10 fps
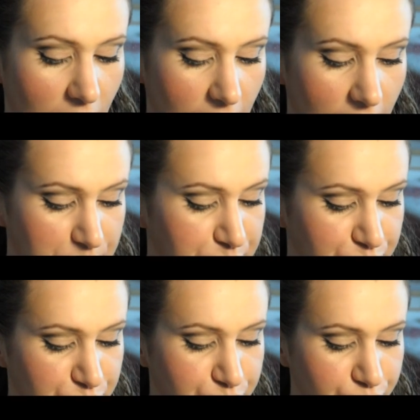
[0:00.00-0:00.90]

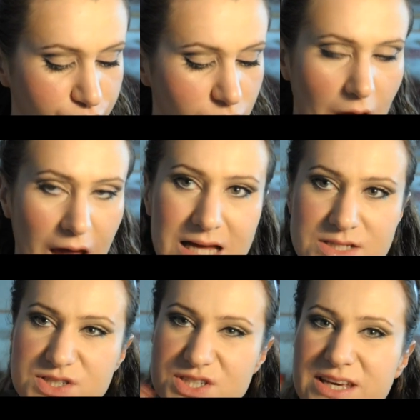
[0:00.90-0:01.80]

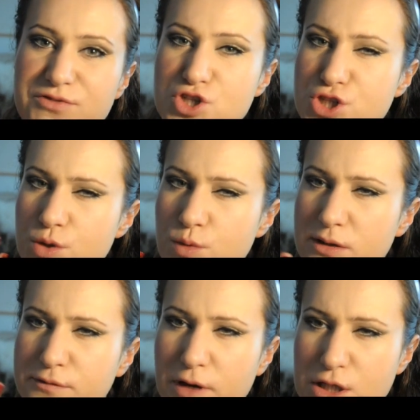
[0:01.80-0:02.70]
to give a
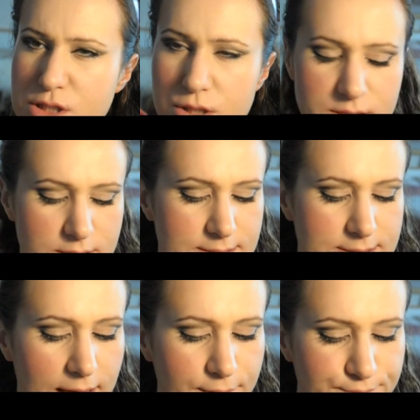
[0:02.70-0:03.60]
dewy, fresh look to the
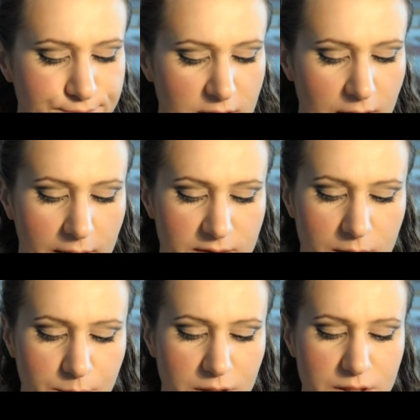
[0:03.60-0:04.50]
skin. And
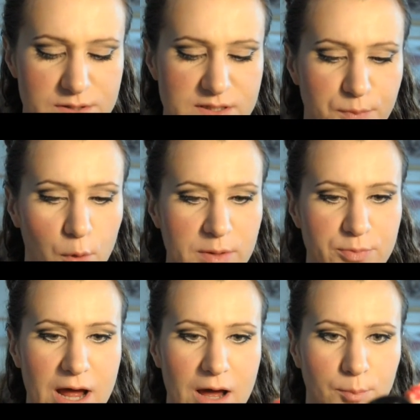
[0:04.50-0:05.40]
then I'm going to use the
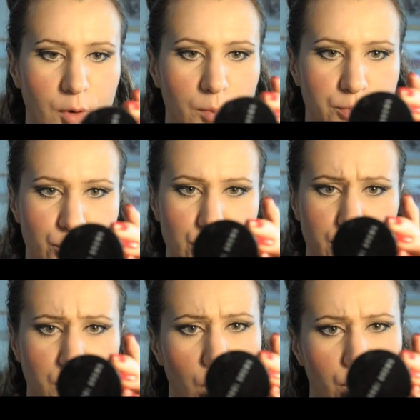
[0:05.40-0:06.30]
Bobbi Brown Pot
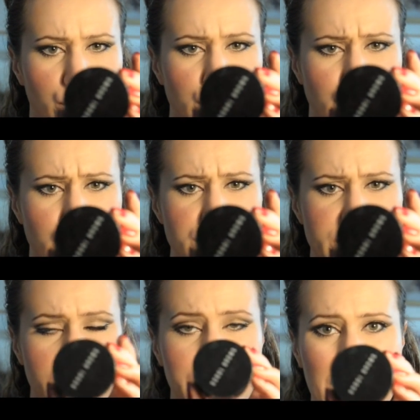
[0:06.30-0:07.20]

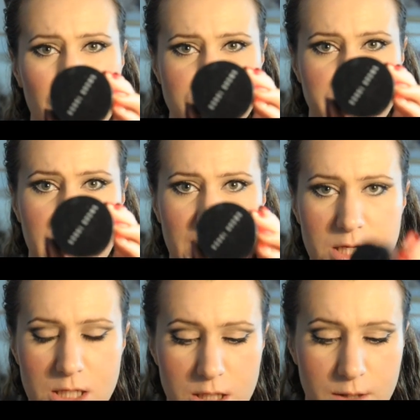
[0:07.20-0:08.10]
Rouge in powder
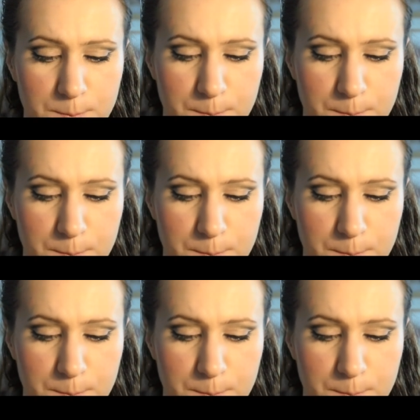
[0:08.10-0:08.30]
pink.